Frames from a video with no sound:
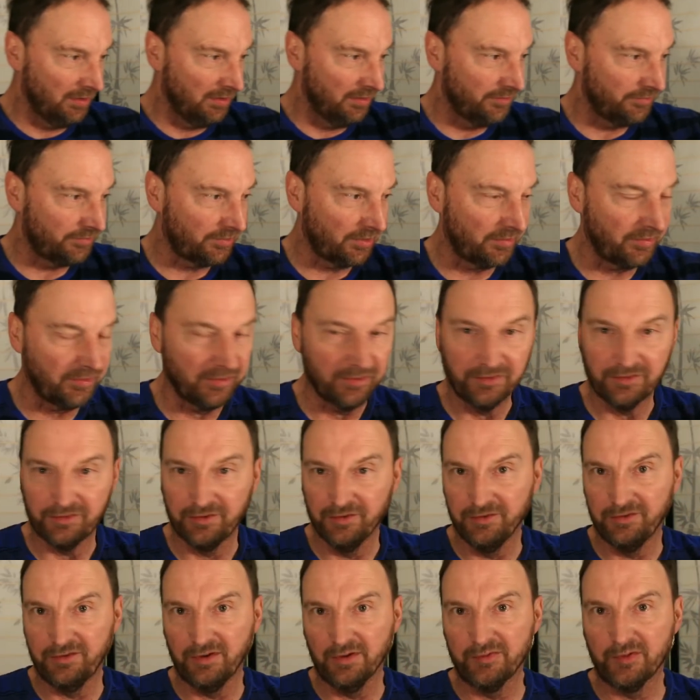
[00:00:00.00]
So
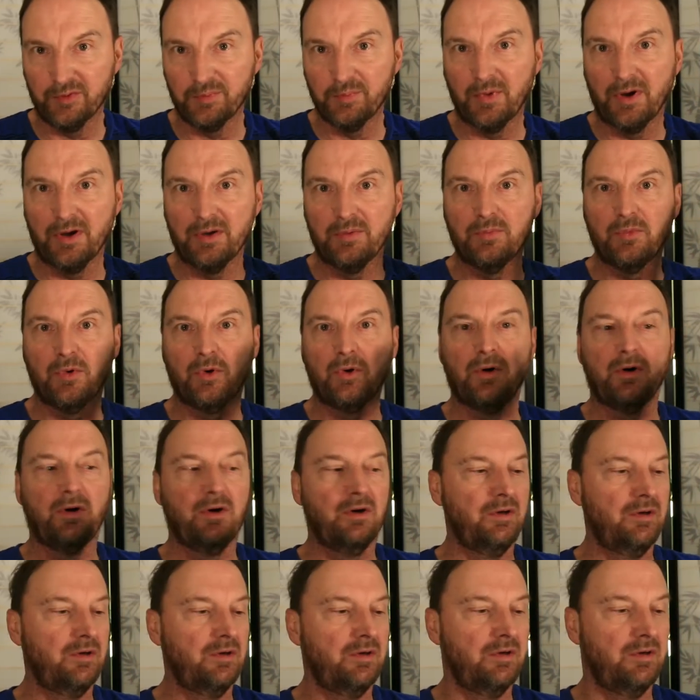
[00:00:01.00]
here's some of my
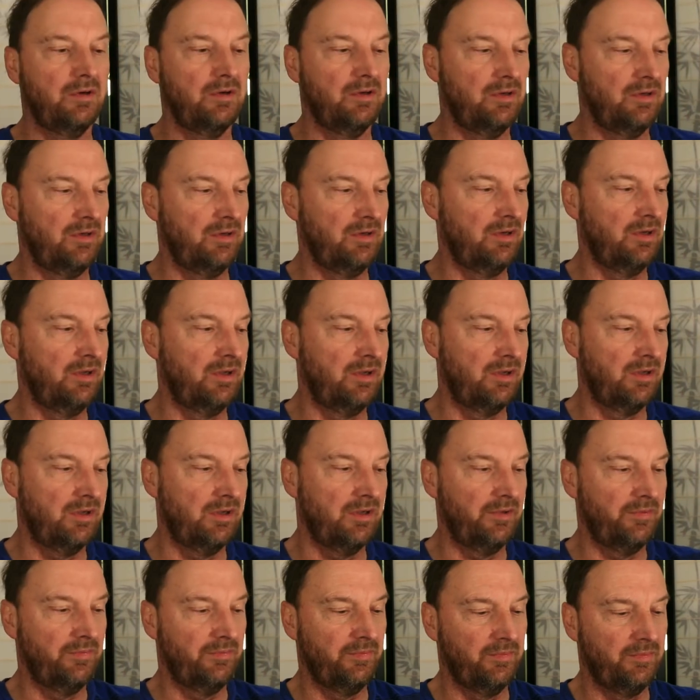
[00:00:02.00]
more
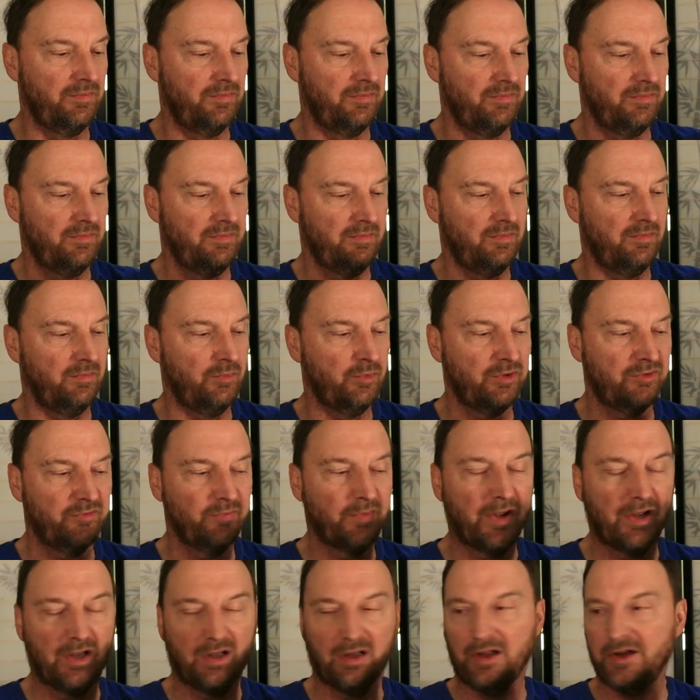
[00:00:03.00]
uh, more of
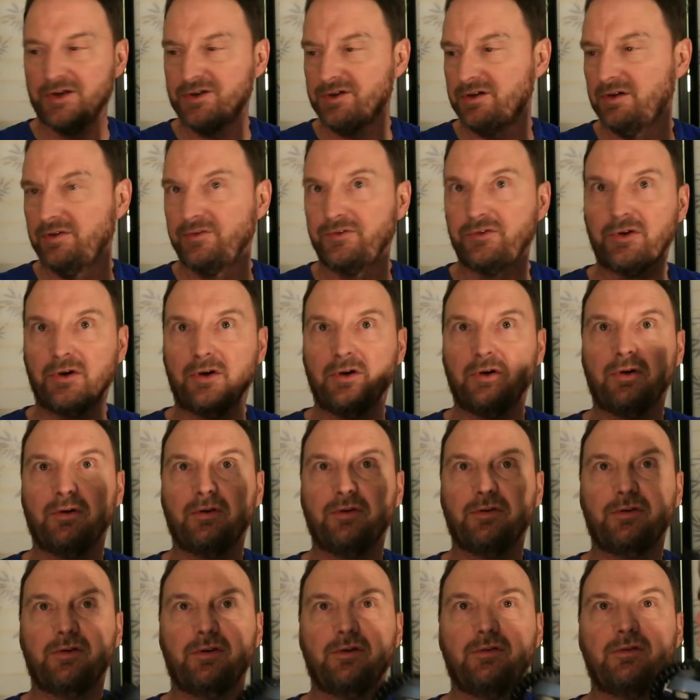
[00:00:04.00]
my collection of
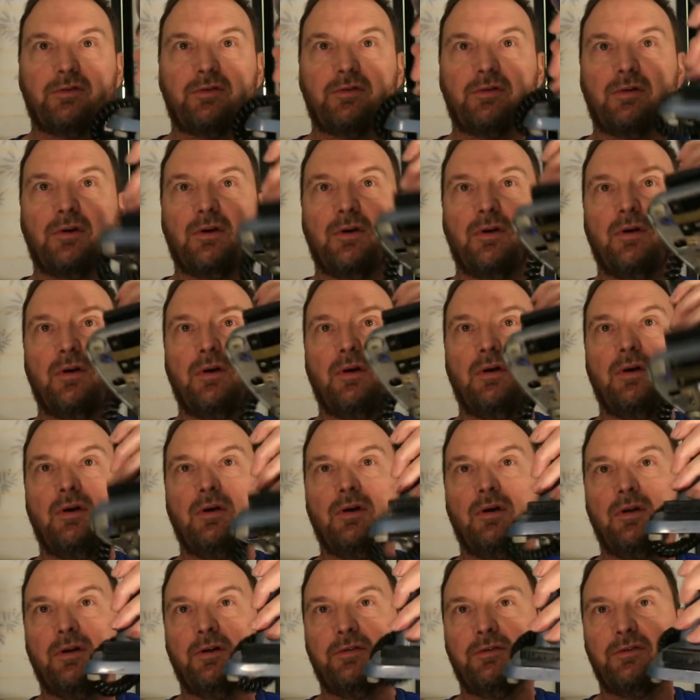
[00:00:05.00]
Turners. Here's
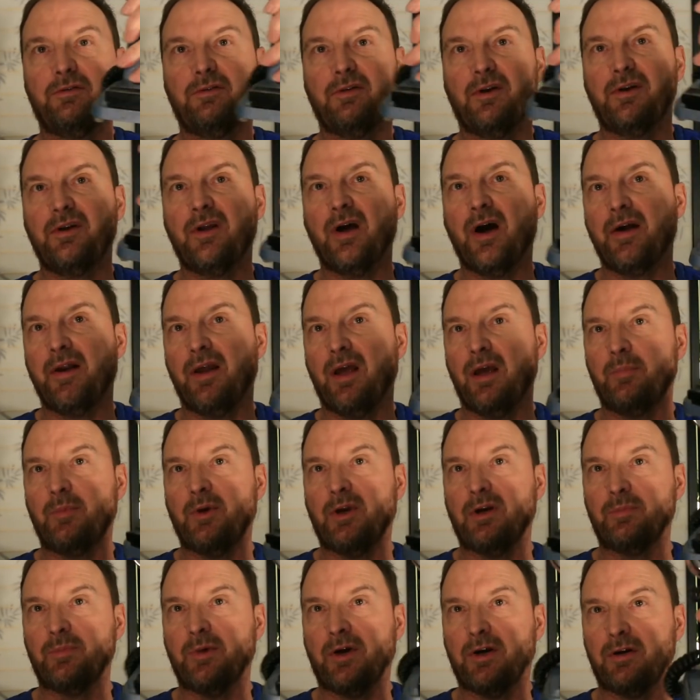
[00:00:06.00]
this is a
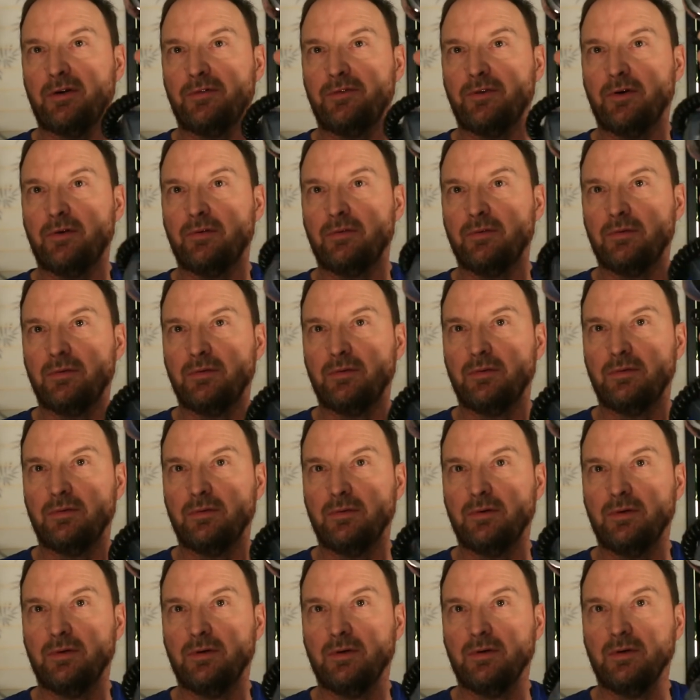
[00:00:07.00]
dynamic microphone,
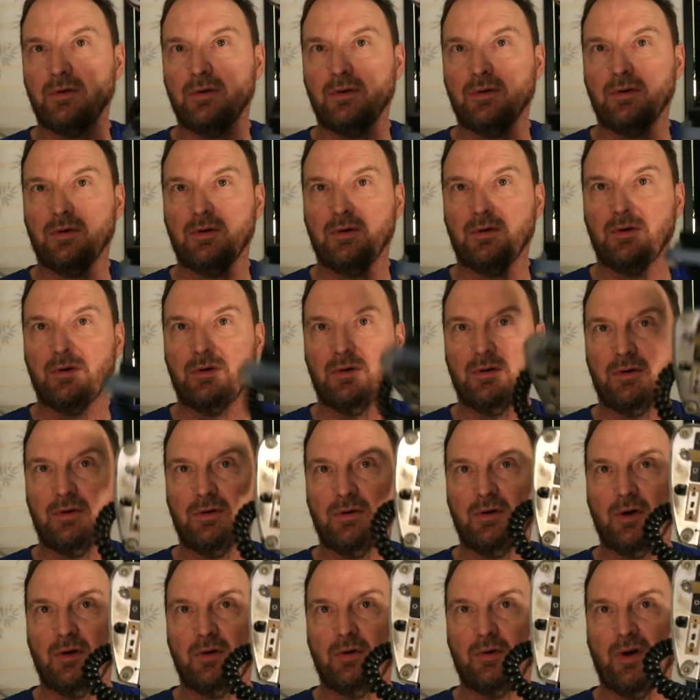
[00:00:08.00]

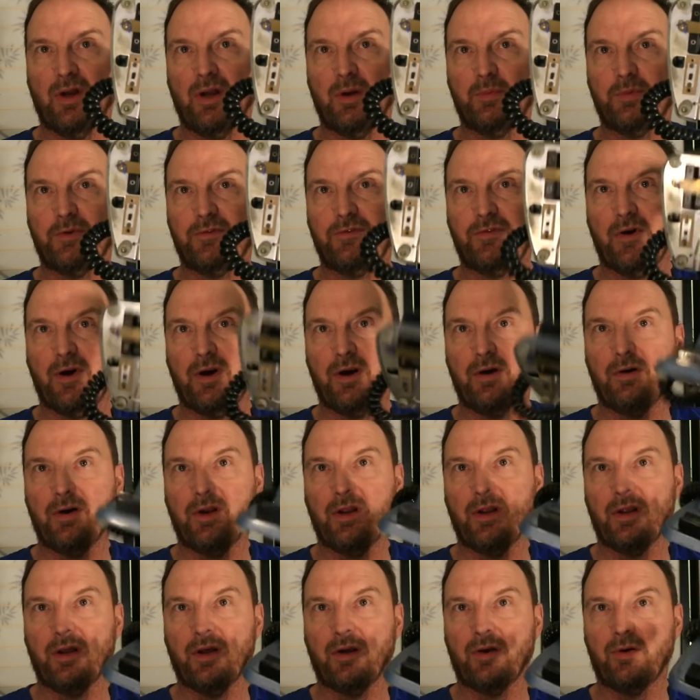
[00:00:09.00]
no amplifier
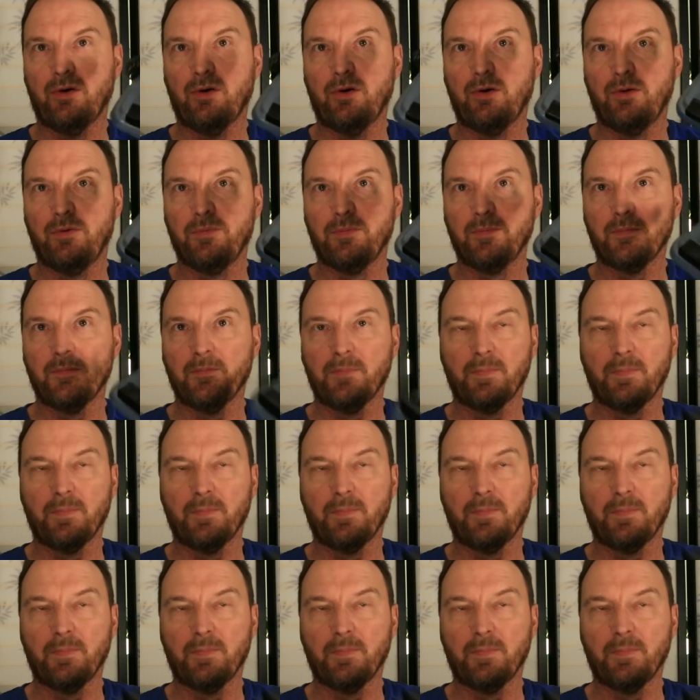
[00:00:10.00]
in it at all.